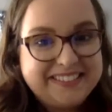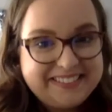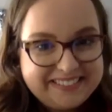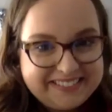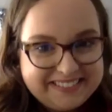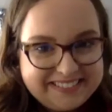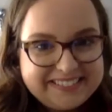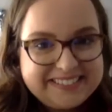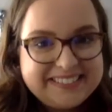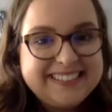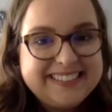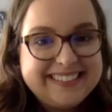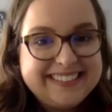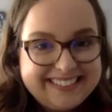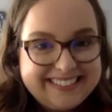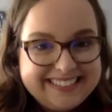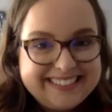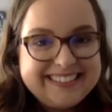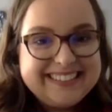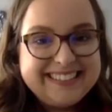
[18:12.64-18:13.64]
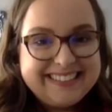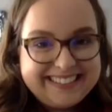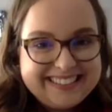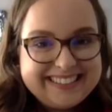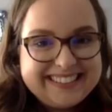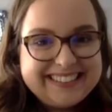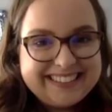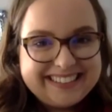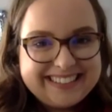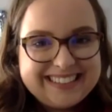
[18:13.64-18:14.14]
highlighted of
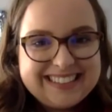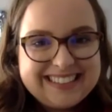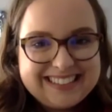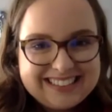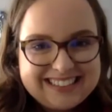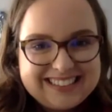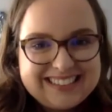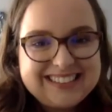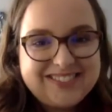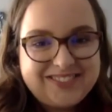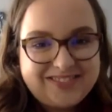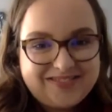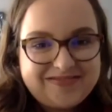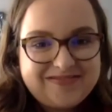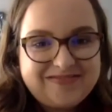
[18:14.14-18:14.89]
everything that Janine and I have